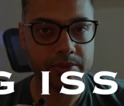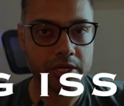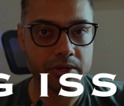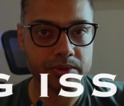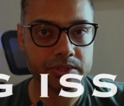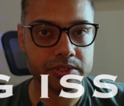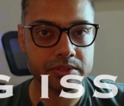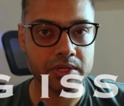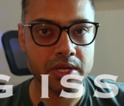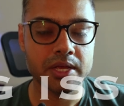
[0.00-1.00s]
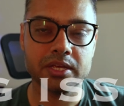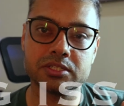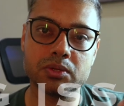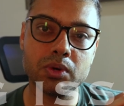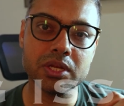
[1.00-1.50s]
a bigger question.
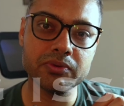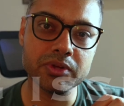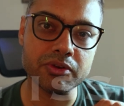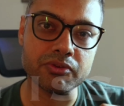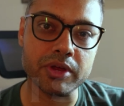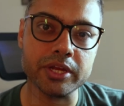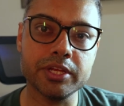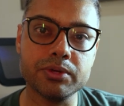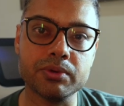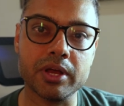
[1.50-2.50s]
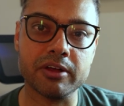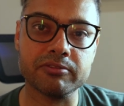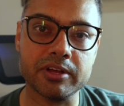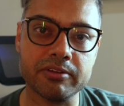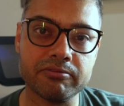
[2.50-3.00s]
Is the world even ready to
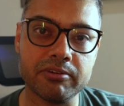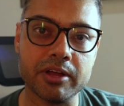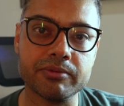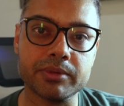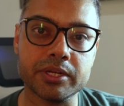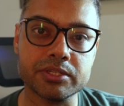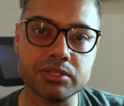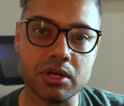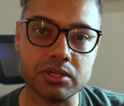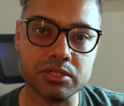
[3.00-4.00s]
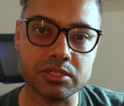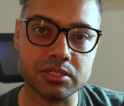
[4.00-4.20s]
have a 5-minute charging